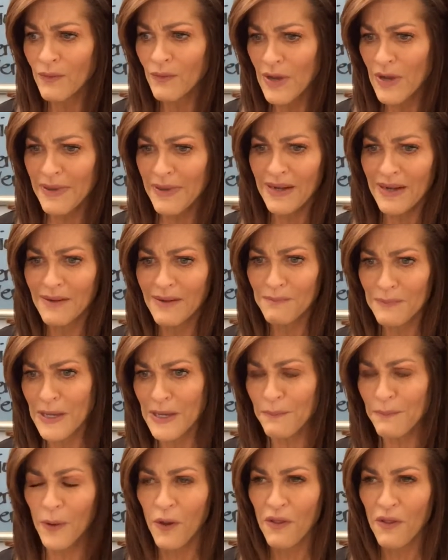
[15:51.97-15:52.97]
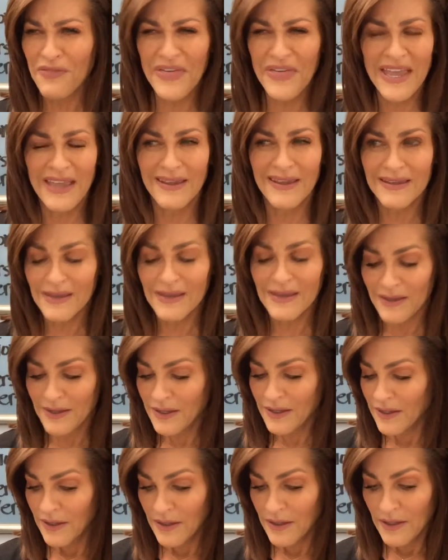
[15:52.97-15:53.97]
women, people think.
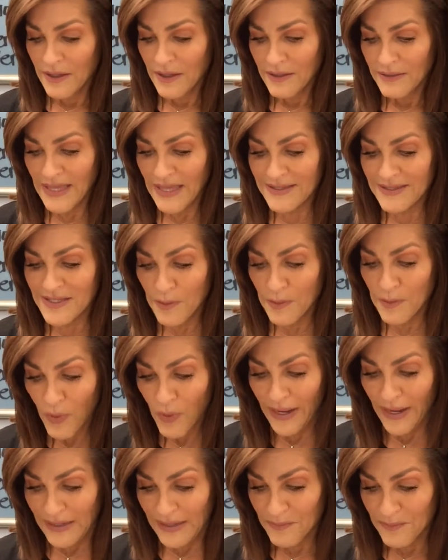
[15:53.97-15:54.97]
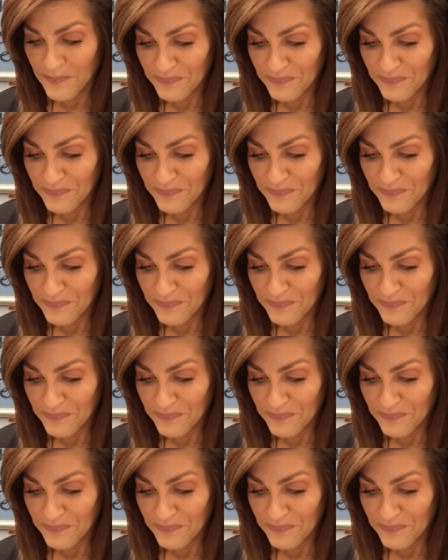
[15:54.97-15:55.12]
That's the point.